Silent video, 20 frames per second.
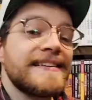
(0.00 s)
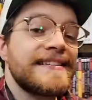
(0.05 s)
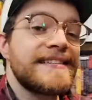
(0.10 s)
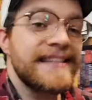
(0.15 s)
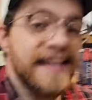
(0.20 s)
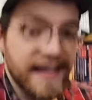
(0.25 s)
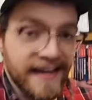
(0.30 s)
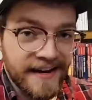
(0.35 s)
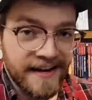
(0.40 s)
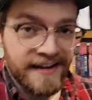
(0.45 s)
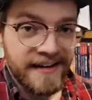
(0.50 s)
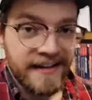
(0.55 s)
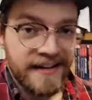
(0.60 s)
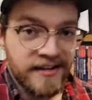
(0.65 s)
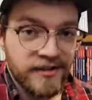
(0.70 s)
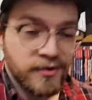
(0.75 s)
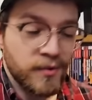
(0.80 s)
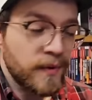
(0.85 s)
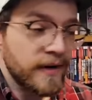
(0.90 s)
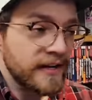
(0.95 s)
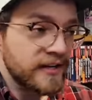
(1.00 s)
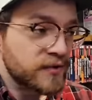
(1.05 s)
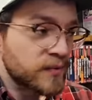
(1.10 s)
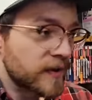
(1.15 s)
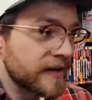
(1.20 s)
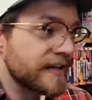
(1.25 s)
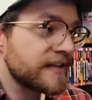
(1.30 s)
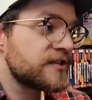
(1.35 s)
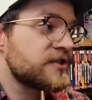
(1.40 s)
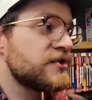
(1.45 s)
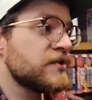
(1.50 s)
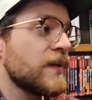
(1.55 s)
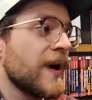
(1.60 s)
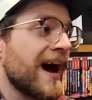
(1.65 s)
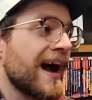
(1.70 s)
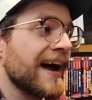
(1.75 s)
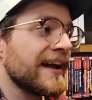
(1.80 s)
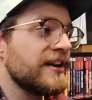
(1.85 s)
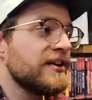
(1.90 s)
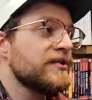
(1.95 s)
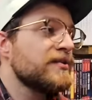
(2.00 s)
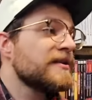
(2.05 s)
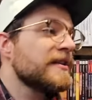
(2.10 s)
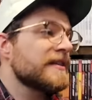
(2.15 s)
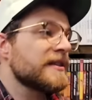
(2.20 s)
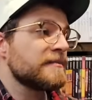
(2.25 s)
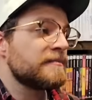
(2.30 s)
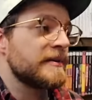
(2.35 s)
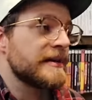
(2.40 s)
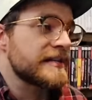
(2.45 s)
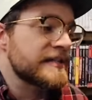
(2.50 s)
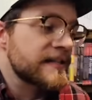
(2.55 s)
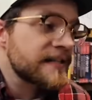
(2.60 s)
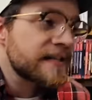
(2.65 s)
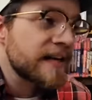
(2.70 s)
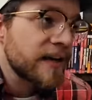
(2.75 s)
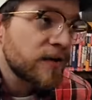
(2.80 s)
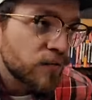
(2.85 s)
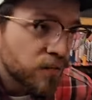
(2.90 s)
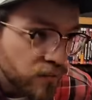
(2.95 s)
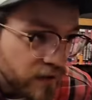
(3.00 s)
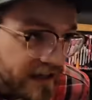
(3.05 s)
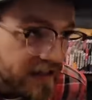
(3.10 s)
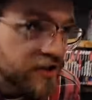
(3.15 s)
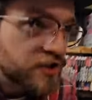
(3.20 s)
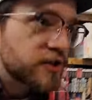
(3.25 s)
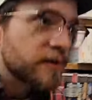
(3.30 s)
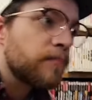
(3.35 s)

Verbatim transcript: said, in 2022, I knew that the business had reached a